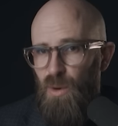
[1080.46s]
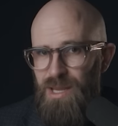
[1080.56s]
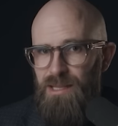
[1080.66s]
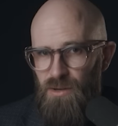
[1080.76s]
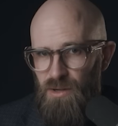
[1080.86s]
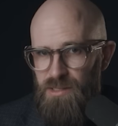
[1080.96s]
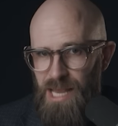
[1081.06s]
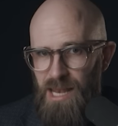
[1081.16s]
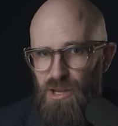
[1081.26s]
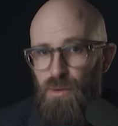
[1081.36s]
we could not
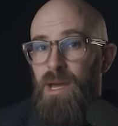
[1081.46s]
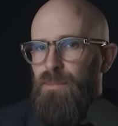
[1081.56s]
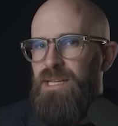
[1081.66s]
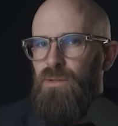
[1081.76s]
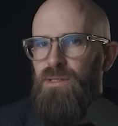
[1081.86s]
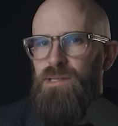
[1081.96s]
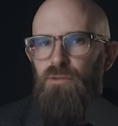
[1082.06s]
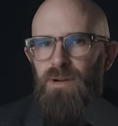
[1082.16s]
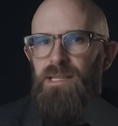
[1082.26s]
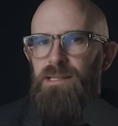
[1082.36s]
tell you. But he's also
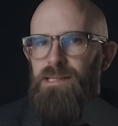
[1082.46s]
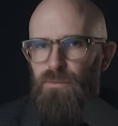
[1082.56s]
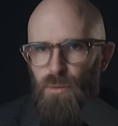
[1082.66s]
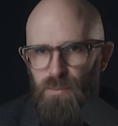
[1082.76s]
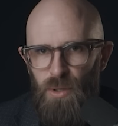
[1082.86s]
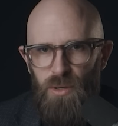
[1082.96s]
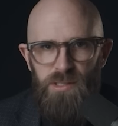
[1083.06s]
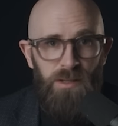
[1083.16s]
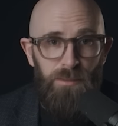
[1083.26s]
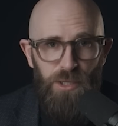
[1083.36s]
written several
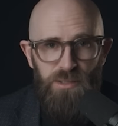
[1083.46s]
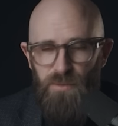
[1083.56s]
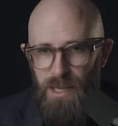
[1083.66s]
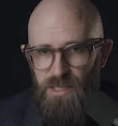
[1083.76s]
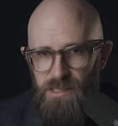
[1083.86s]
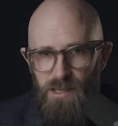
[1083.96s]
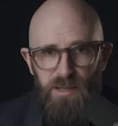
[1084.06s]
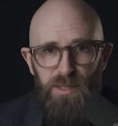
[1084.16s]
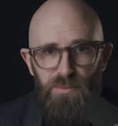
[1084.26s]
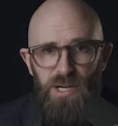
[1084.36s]
books on the most famous
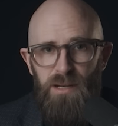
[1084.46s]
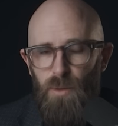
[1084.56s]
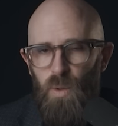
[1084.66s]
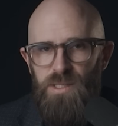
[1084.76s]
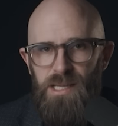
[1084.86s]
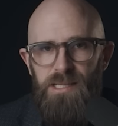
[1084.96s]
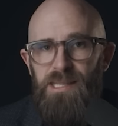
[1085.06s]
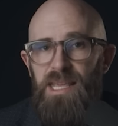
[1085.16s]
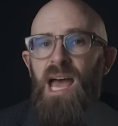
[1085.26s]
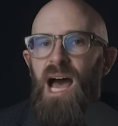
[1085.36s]
Turkmen breed of horses, the